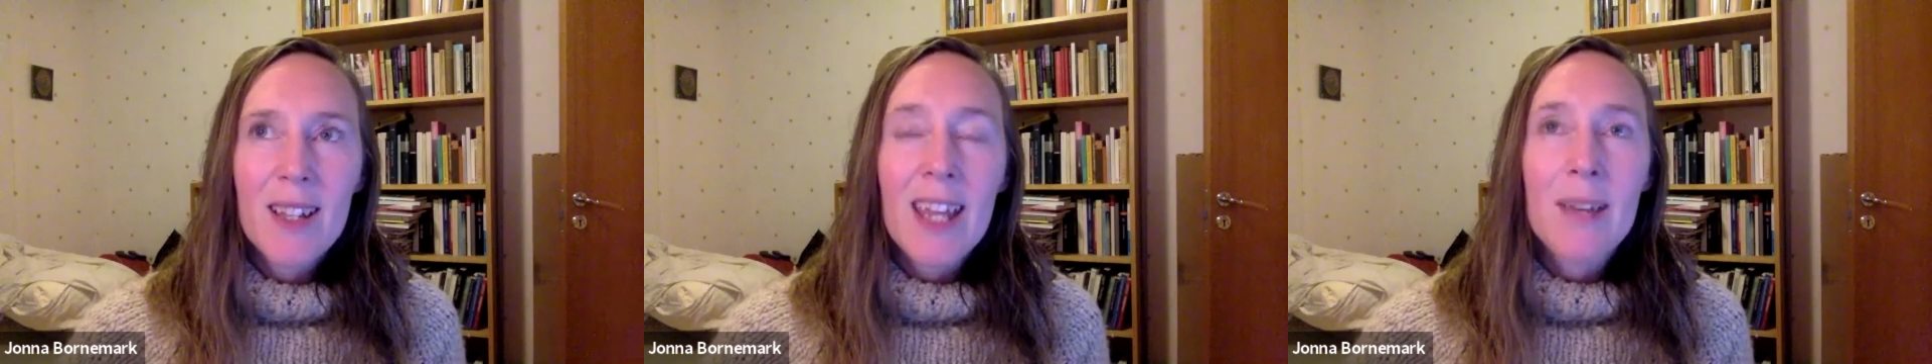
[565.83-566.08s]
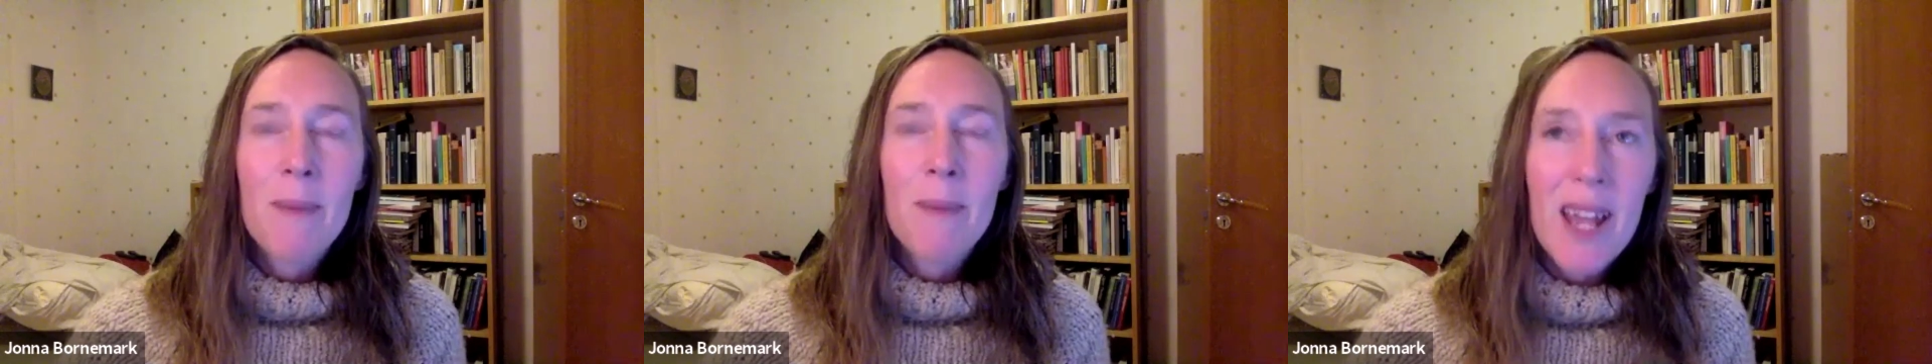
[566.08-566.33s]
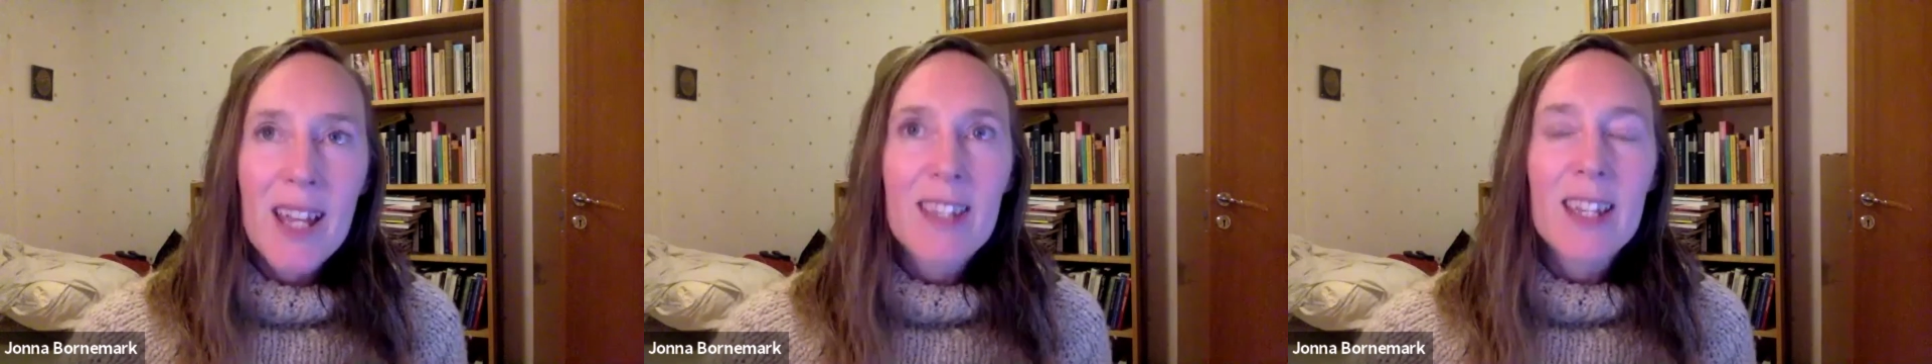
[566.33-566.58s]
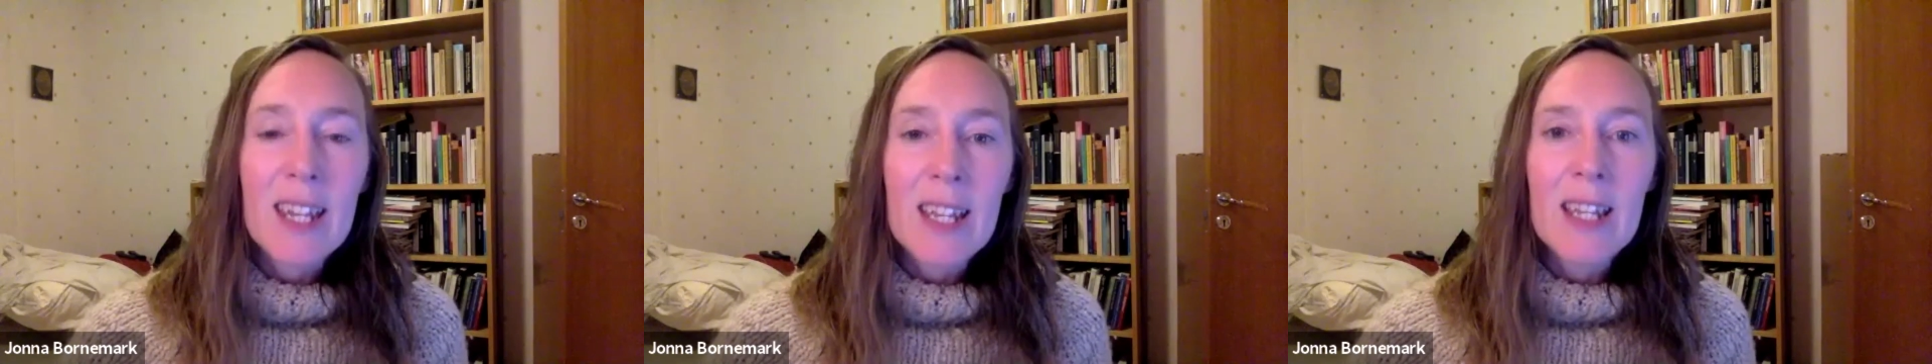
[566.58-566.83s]
take
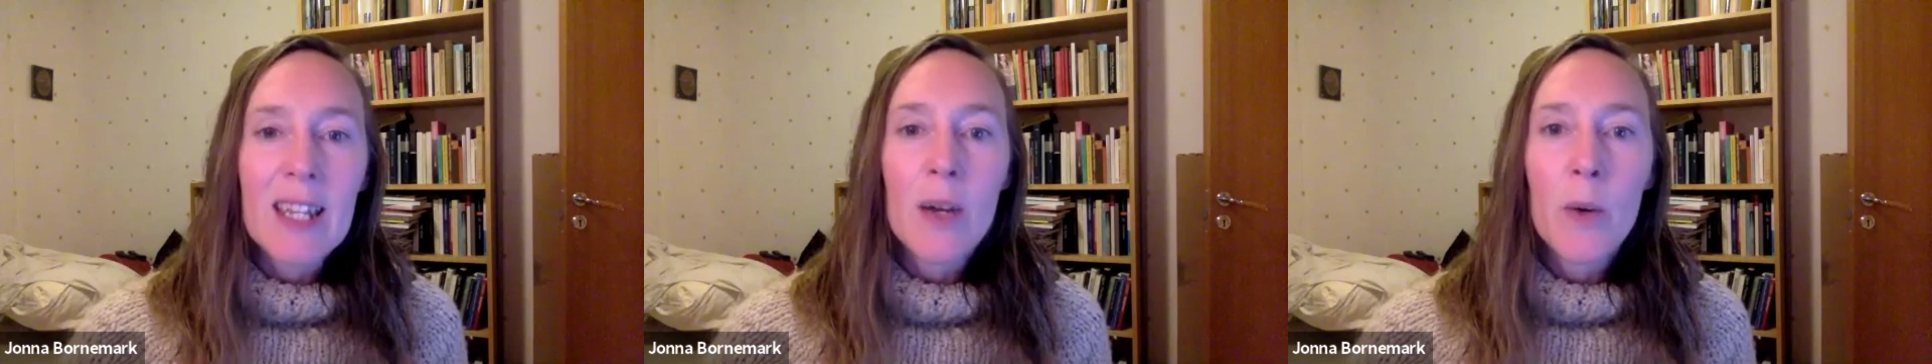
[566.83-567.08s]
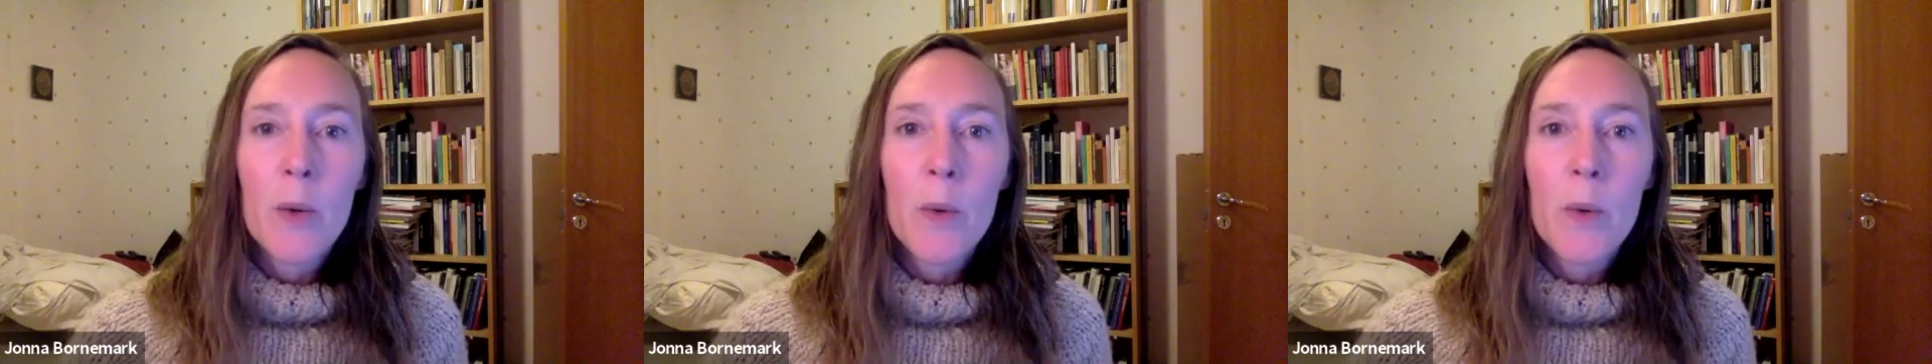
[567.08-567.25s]
place in